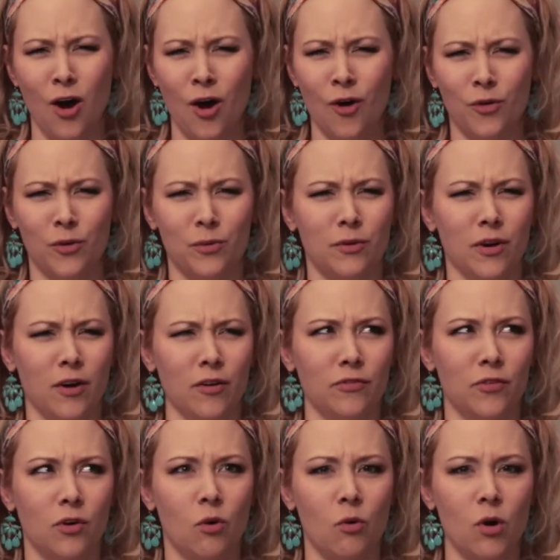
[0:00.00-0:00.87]
Oh,
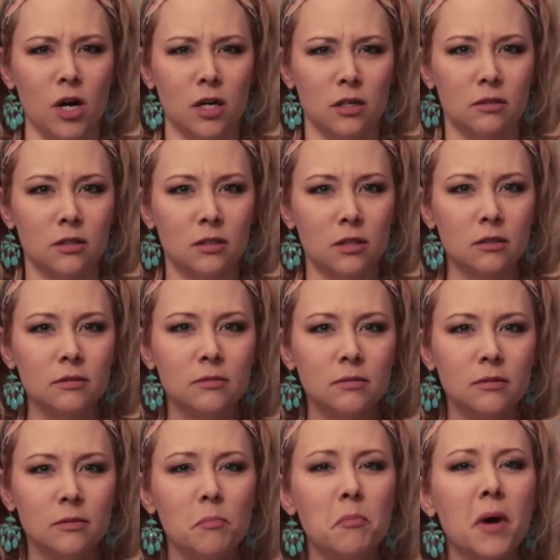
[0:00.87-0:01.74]
of course.
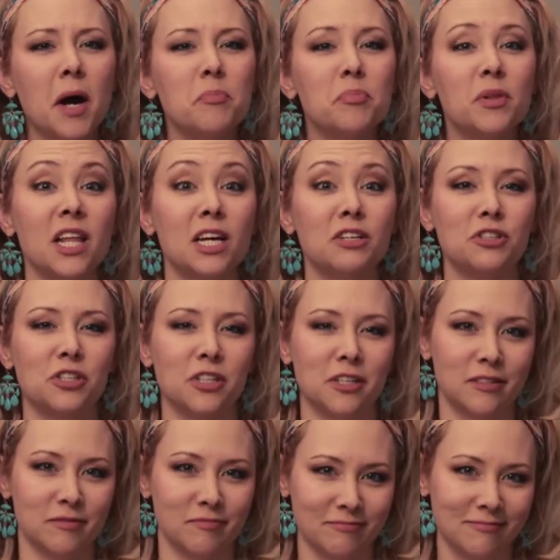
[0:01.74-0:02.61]
My
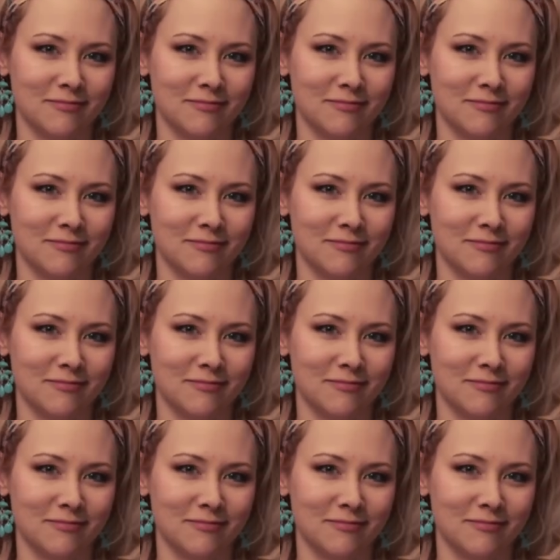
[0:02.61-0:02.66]
pleasure.